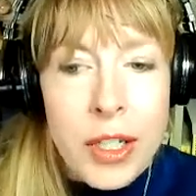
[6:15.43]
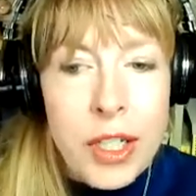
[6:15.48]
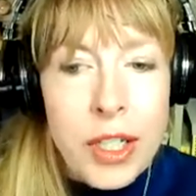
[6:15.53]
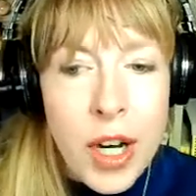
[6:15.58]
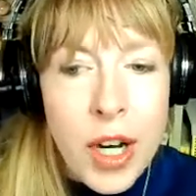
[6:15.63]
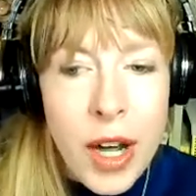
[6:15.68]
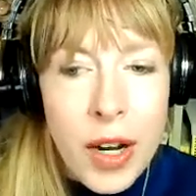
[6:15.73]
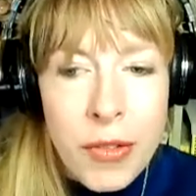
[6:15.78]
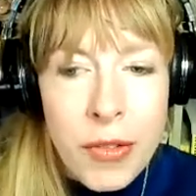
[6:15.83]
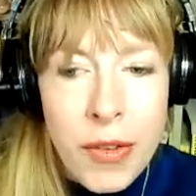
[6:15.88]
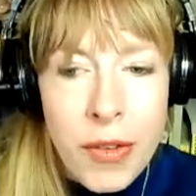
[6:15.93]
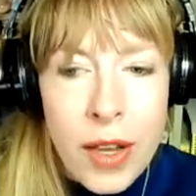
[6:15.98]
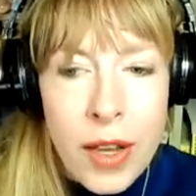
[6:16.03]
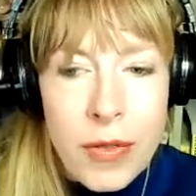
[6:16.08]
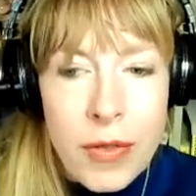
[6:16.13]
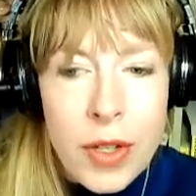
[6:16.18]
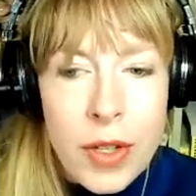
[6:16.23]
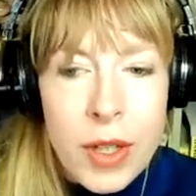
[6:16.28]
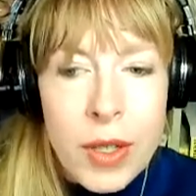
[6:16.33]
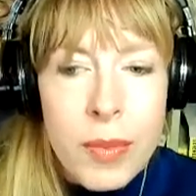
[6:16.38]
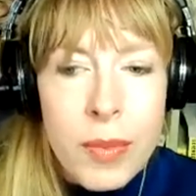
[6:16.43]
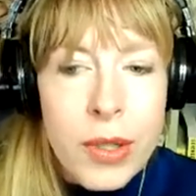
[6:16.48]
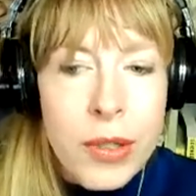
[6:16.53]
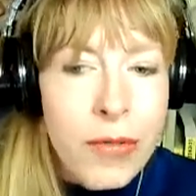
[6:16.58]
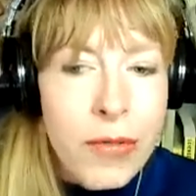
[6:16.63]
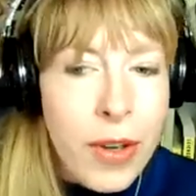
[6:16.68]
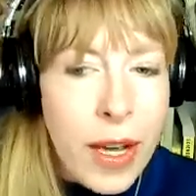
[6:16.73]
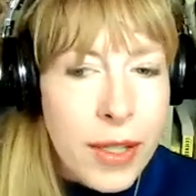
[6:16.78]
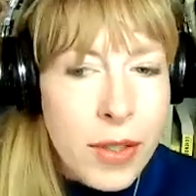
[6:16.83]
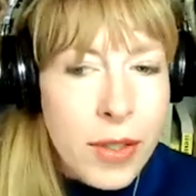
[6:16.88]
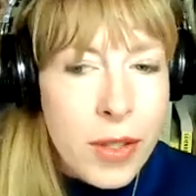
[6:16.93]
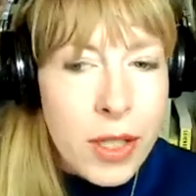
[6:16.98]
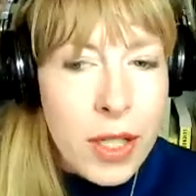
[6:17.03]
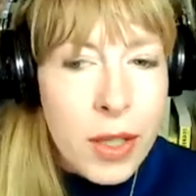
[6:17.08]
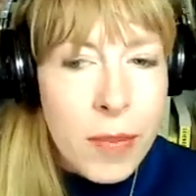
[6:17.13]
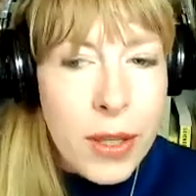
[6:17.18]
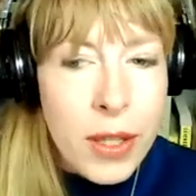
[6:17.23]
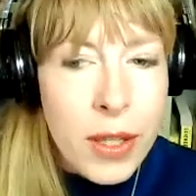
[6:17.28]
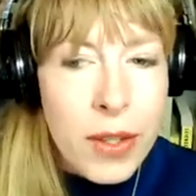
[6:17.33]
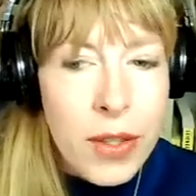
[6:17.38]
John Pfeifer, Professor,
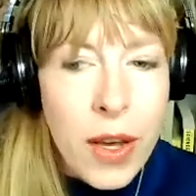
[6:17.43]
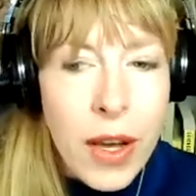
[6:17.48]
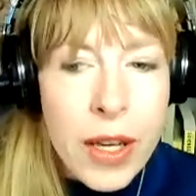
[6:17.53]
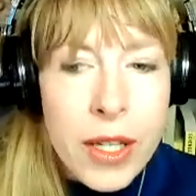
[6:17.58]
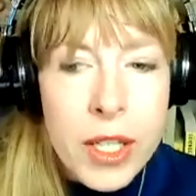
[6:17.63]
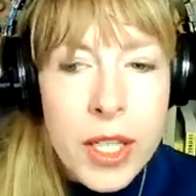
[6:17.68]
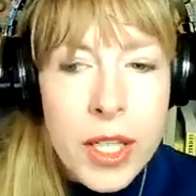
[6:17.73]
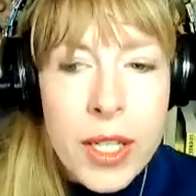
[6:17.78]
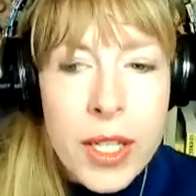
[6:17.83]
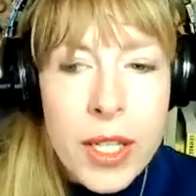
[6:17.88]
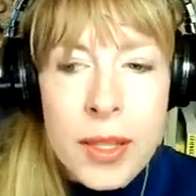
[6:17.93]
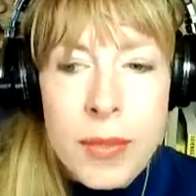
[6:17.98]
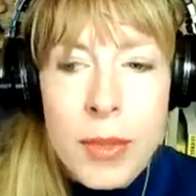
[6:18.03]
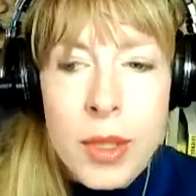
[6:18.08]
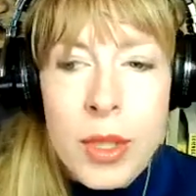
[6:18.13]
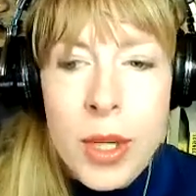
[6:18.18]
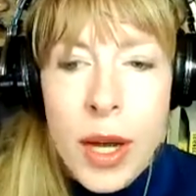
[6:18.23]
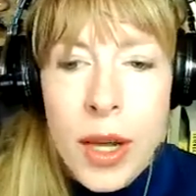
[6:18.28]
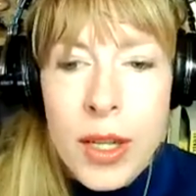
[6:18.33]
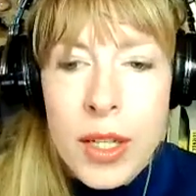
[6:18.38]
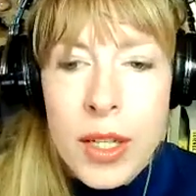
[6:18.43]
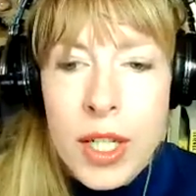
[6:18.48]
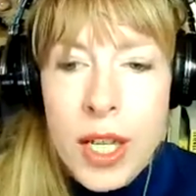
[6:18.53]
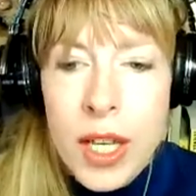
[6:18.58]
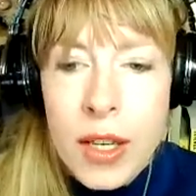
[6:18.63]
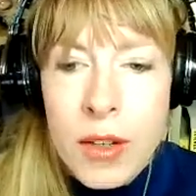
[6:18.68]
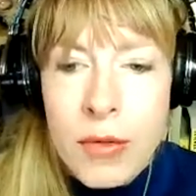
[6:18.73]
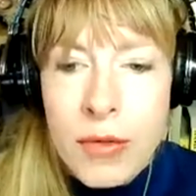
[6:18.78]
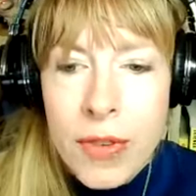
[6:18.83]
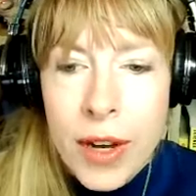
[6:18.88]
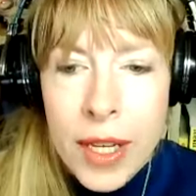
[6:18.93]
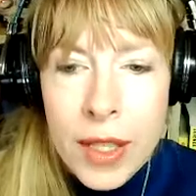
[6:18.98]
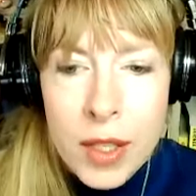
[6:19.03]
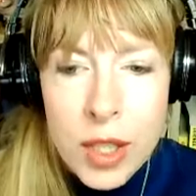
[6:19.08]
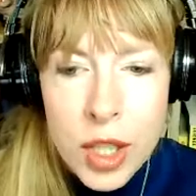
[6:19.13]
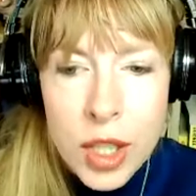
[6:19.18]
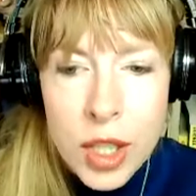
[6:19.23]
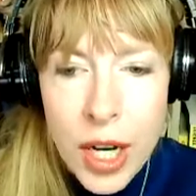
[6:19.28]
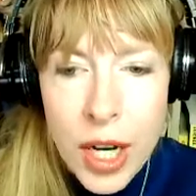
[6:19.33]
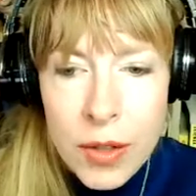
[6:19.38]
Pathology and Immunology, Vice
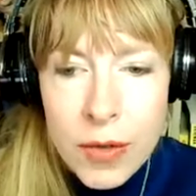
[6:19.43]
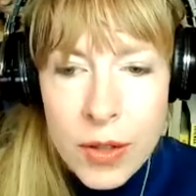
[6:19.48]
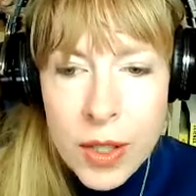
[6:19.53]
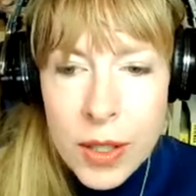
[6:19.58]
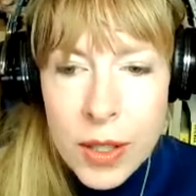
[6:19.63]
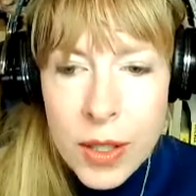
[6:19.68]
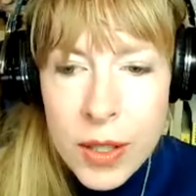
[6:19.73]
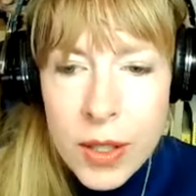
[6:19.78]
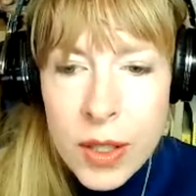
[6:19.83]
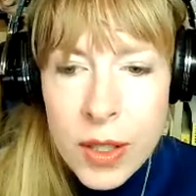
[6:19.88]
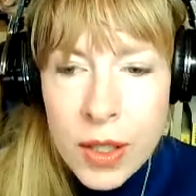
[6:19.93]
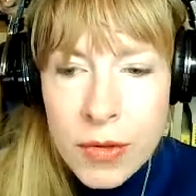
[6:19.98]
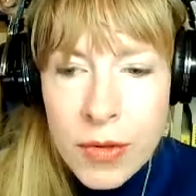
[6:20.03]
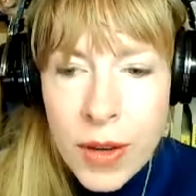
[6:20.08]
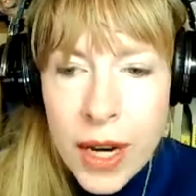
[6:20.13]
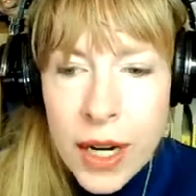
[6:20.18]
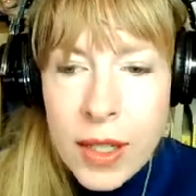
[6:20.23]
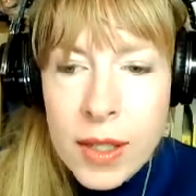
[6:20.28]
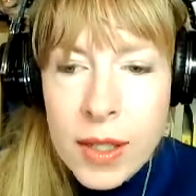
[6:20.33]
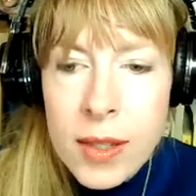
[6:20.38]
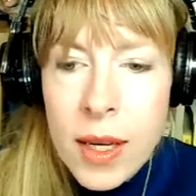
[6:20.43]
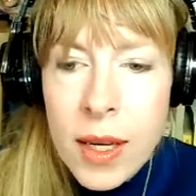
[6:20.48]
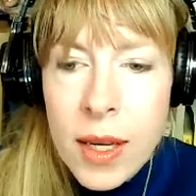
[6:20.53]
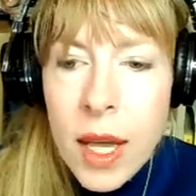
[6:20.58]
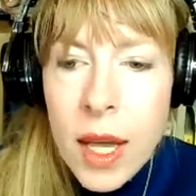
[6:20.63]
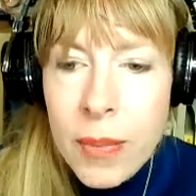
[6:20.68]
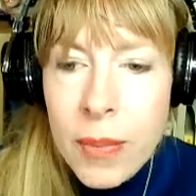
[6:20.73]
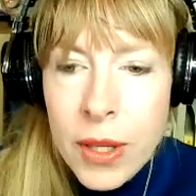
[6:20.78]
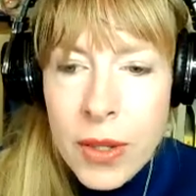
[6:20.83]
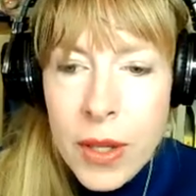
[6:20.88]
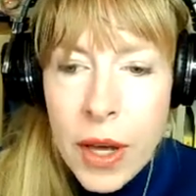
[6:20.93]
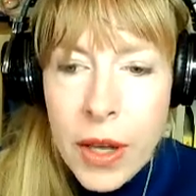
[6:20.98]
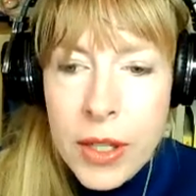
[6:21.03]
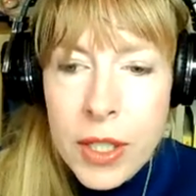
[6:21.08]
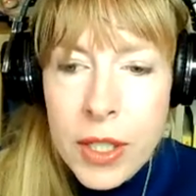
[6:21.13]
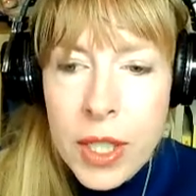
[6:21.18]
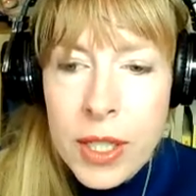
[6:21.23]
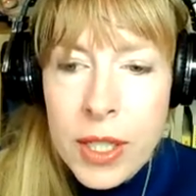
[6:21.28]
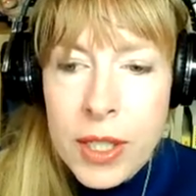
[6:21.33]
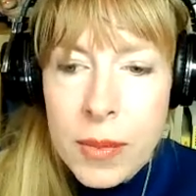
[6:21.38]
Chair for Clinical Affairs,
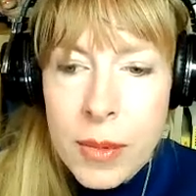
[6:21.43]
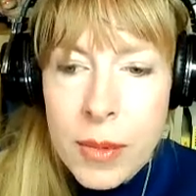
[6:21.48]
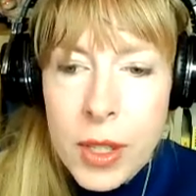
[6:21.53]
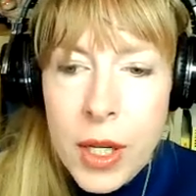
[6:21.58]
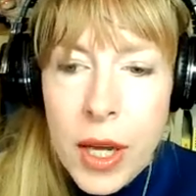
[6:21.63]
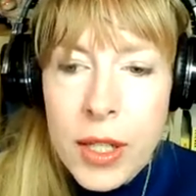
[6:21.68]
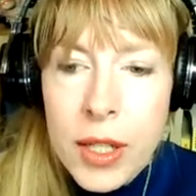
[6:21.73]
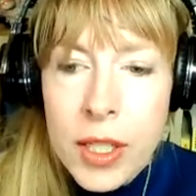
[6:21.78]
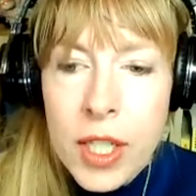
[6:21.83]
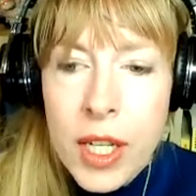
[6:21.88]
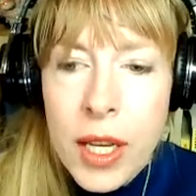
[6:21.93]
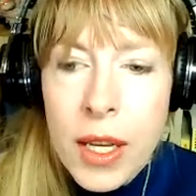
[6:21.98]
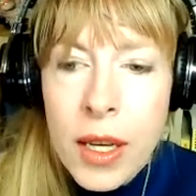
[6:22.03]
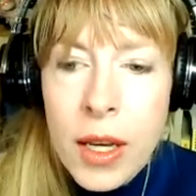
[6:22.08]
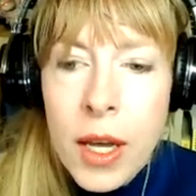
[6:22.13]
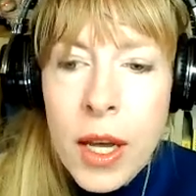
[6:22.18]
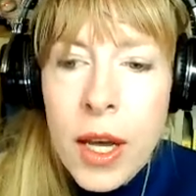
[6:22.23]
Pathology and Immunology,